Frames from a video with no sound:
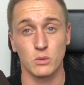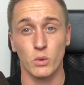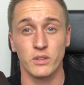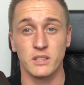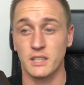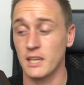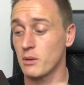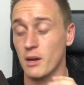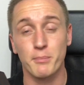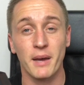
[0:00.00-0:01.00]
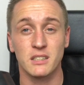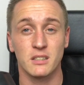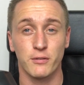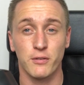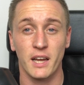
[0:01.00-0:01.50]
You won't need to keep going back to
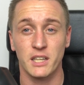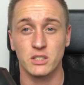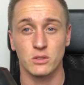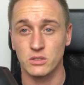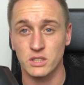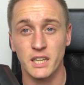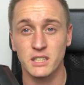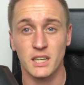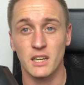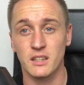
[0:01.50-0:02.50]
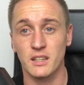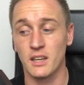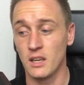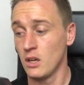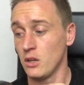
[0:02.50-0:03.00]
the flash and changing
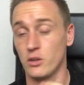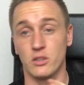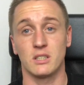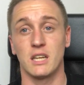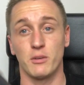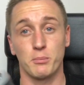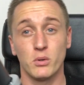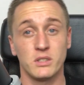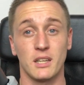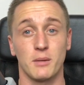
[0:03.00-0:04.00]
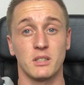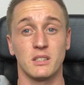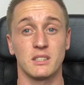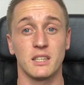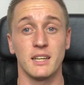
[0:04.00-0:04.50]
anything. You can just leave it pointed up to the
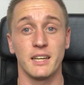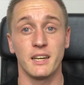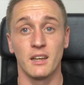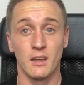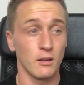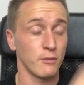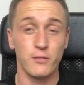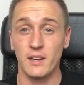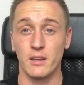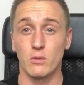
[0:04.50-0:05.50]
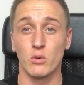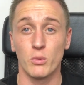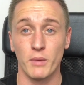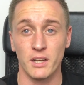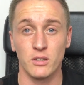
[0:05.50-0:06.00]
ceiling, fill in the
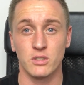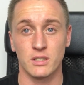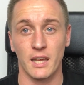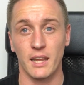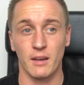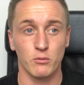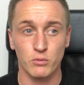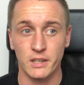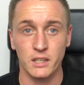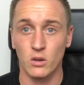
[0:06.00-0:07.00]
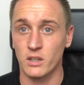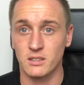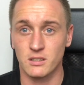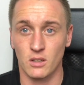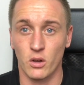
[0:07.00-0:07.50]
room, and you just get that really
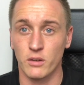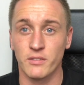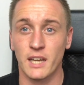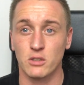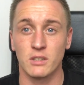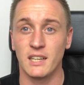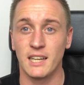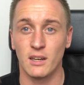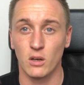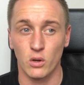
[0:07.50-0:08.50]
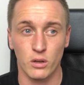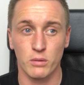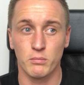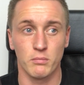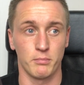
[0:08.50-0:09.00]
nice kind of naturally lit look,
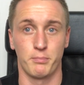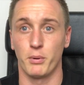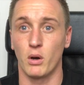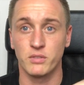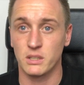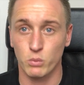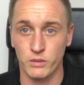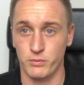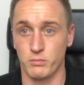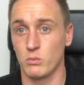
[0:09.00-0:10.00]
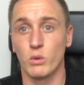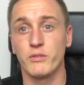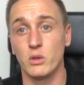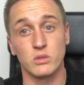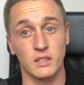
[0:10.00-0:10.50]
but obviously with
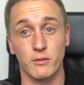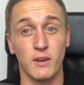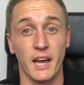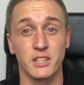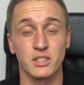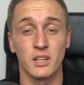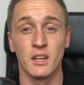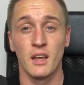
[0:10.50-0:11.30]
using flash.